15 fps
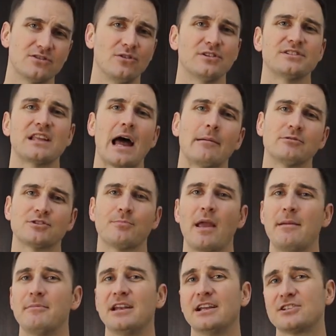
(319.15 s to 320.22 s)
to establish
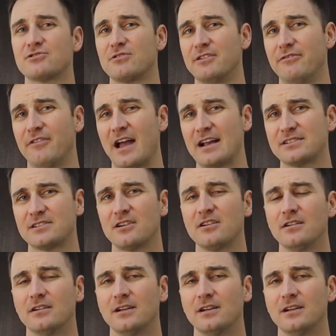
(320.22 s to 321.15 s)
payment history faster.